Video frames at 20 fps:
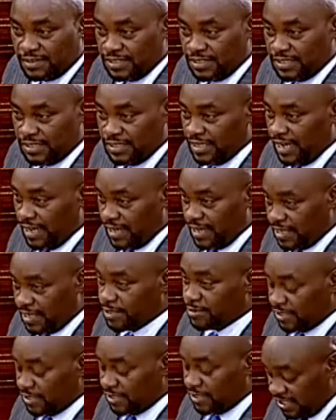In other
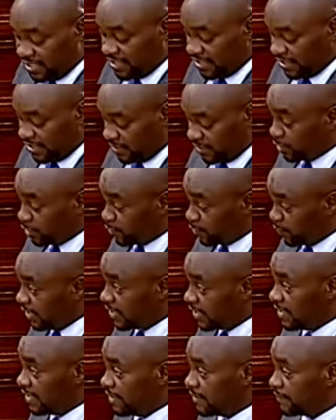jurisdictions, the
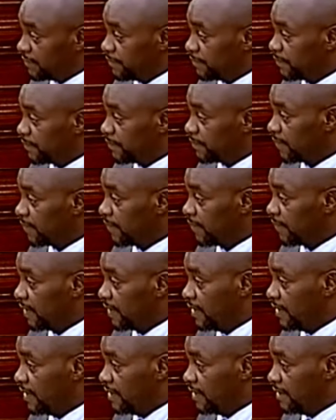Speaker,
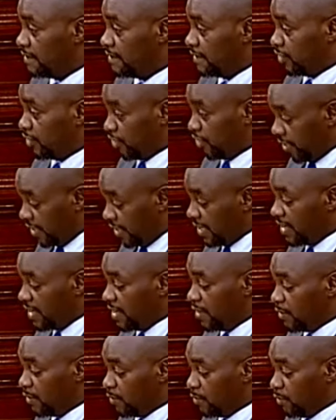the
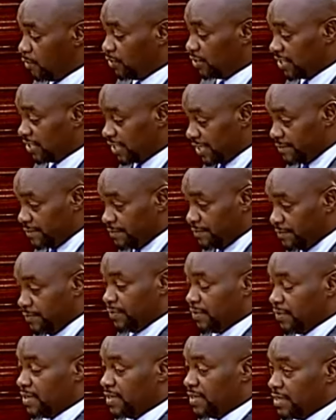chair would stamp
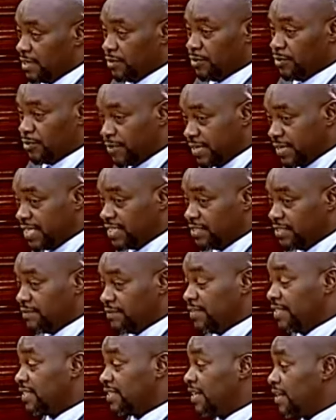the authority
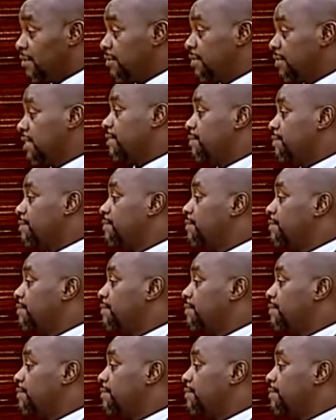of this House